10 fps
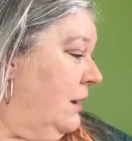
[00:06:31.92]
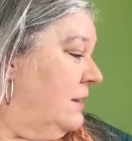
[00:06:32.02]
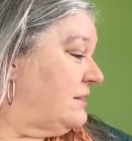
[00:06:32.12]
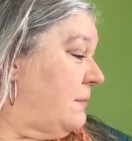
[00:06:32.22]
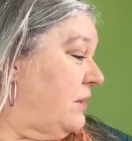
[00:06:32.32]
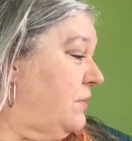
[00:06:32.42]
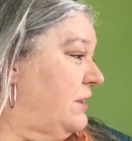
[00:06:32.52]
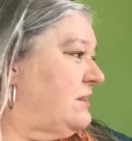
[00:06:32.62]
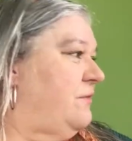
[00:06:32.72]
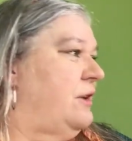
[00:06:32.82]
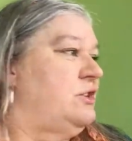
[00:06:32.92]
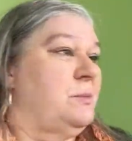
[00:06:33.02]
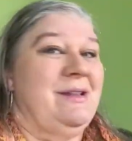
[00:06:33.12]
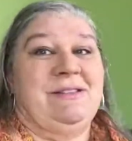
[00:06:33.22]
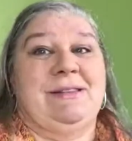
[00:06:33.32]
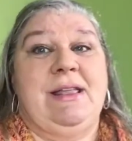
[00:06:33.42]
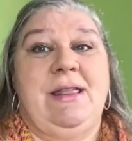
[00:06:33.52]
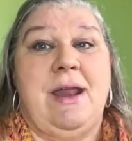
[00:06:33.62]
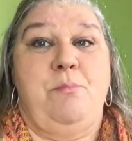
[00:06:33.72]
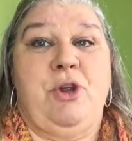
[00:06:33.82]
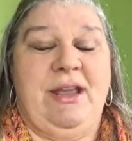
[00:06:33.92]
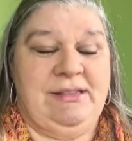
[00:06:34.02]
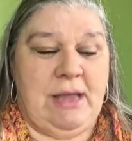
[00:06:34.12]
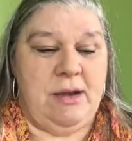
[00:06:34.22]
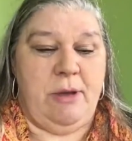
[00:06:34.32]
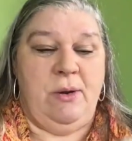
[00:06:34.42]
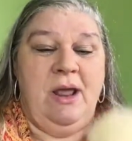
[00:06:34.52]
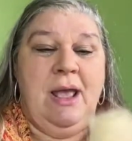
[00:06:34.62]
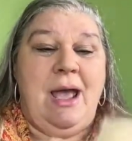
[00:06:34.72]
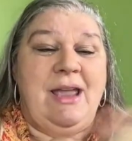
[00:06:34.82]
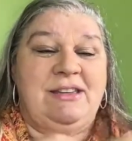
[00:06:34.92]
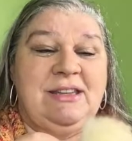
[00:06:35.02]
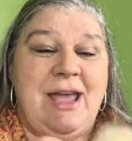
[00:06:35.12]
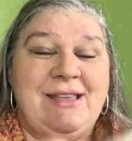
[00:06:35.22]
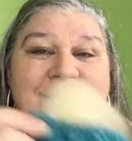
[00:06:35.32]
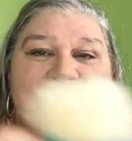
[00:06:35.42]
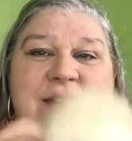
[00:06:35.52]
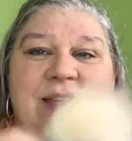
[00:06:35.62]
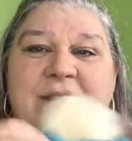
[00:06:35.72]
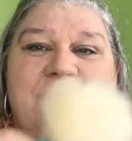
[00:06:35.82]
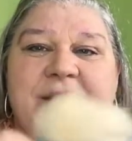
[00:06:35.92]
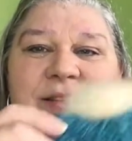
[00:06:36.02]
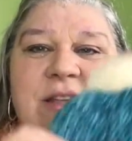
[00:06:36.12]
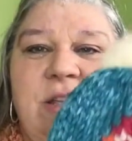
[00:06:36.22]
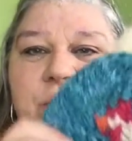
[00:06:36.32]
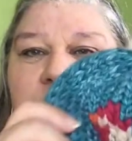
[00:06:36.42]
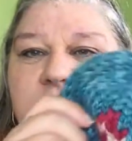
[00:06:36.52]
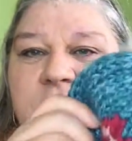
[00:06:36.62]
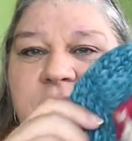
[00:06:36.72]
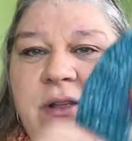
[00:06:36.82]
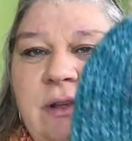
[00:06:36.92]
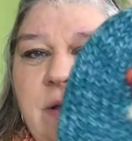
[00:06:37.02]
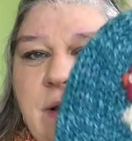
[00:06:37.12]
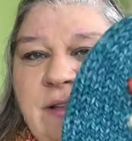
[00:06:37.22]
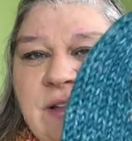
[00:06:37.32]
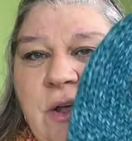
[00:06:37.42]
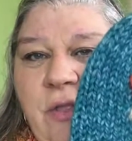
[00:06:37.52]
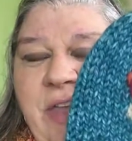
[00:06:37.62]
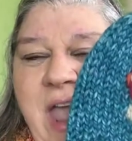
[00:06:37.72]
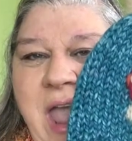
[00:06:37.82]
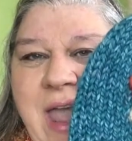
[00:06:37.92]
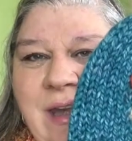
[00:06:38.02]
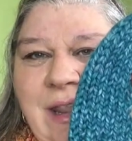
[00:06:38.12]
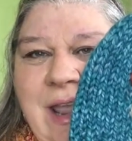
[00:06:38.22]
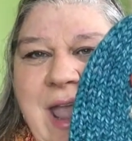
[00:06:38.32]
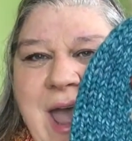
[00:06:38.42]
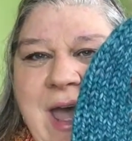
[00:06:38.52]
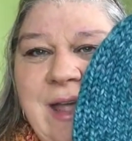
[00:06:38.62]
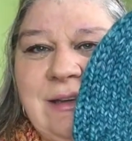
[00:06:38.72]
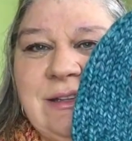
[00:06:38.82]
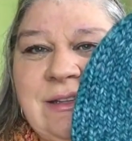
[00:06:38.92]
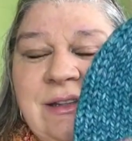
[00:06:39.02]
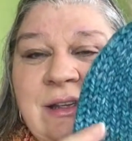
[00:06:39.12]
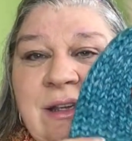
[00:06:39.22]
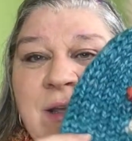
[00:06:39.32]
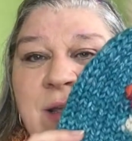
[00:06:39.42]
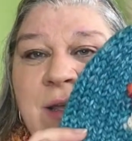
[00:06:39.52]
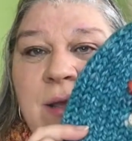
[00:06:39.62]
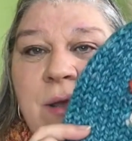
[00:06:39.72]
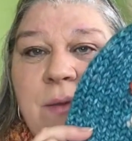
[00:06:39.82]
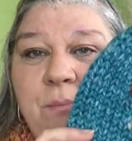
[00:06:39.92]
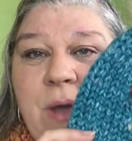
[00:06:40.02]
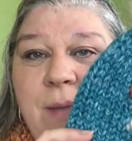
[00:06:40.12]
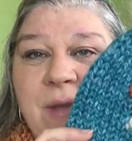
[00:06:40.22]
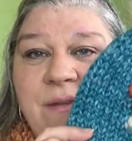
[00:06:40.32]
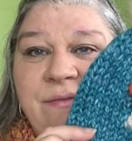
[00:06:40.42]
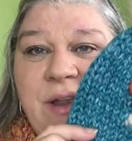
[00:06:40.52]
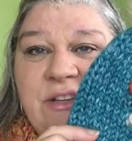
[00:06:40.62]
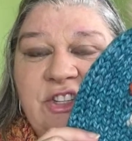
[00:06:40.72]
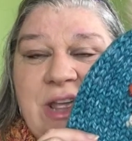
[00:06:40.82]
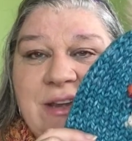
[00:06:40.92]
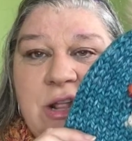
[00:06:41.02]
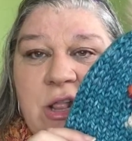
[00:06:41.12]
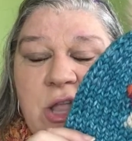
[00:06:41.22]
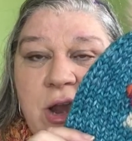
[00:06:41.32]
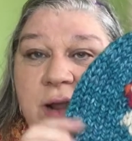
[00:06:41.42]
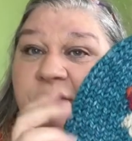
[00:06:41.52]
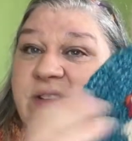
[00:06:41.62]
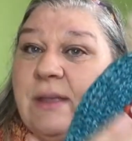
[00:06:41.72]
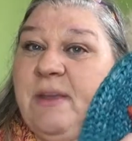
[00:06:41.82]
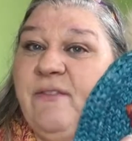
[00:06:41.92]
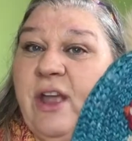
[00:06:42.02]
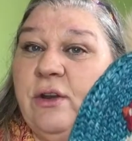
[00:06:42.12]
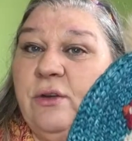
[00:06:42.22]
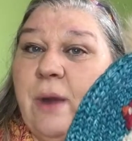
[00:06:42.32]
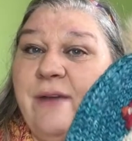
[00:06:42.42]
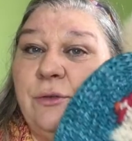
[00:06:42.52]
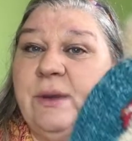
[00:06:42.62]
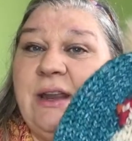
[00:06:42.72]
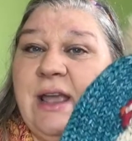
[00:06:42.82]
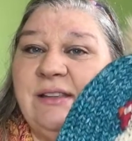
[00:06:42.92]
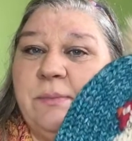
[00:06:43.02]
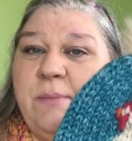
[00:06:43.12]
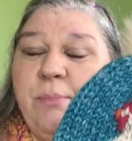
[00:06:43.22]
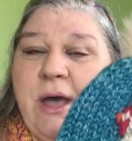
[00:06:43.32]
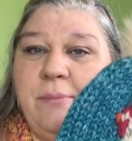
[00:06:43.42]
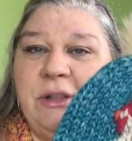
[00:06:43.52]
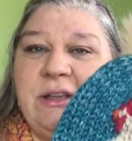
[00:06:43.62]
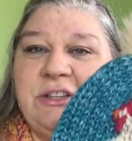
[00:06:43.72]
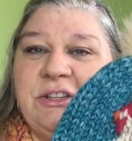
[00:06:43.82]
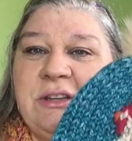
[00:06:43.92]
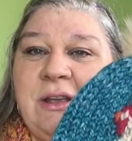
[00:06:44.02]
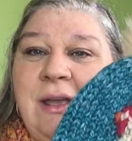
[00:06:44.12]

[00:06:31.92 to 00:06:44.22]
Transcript: Some other things I finished recently that I'm pretty excited about. I test knit this cute little, it's called the Henley hat by my friend Jen Clark. This can be found on Ravelry. It has been published.